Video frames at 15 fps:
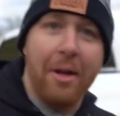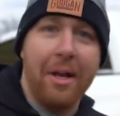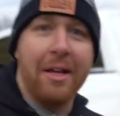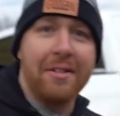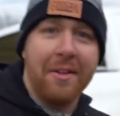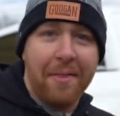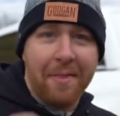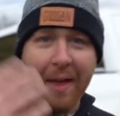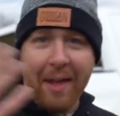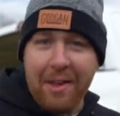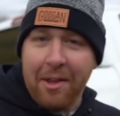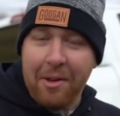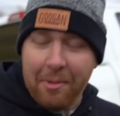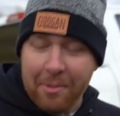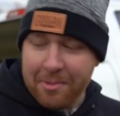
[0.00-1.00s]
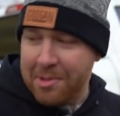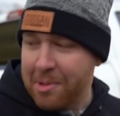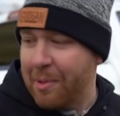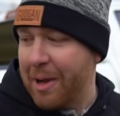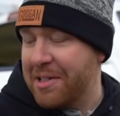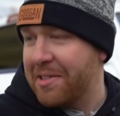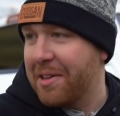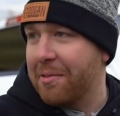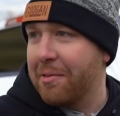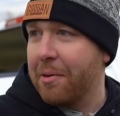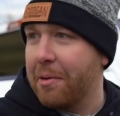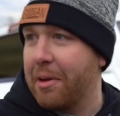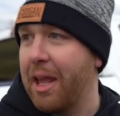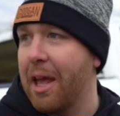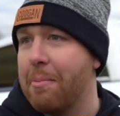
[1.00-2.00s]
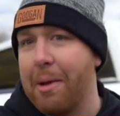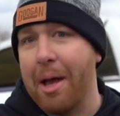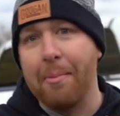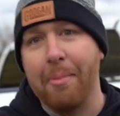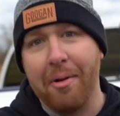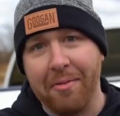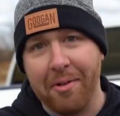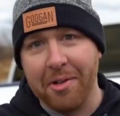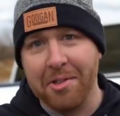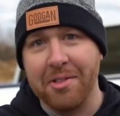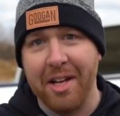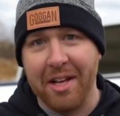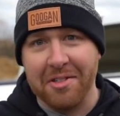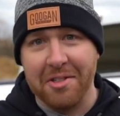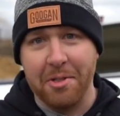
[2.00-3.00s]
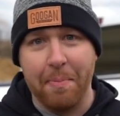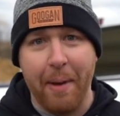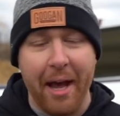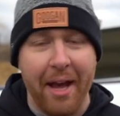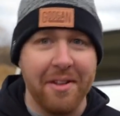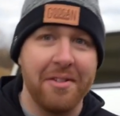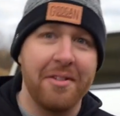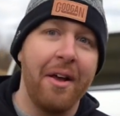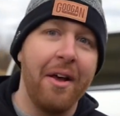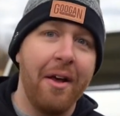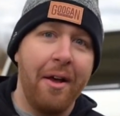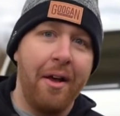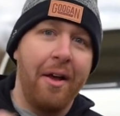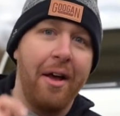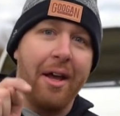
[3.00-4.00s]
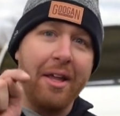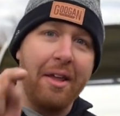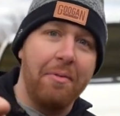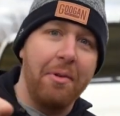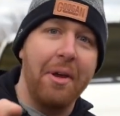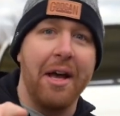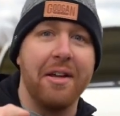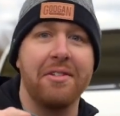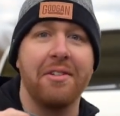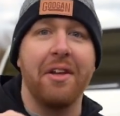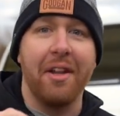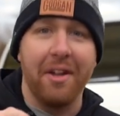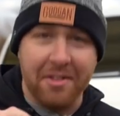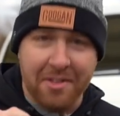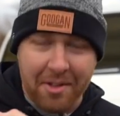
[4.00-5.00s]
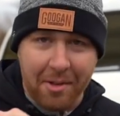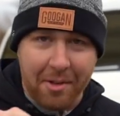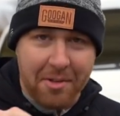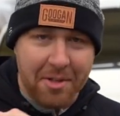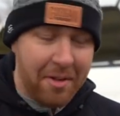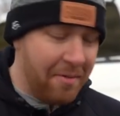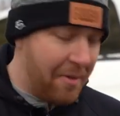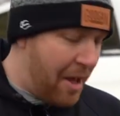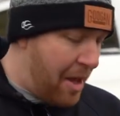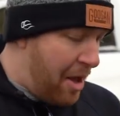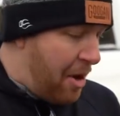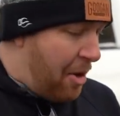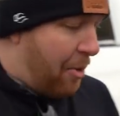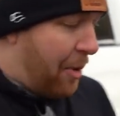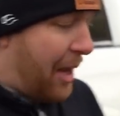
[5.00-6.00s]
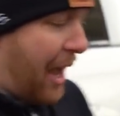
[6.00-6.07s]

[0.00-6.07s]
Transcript: as a thank you to Westin for getting me on my first Texas Bass, I'll give you guys an exclusive. We